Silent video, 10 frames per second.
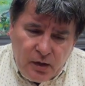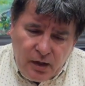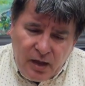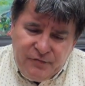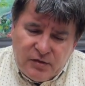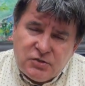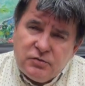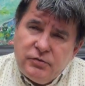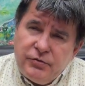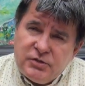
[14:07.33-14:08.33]
uh, having
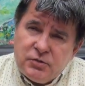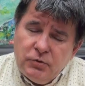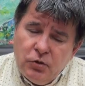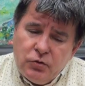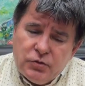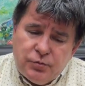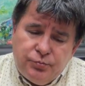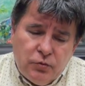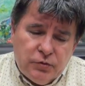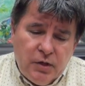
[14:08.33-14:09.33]
there is some local
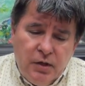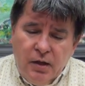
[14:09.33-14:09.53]
support,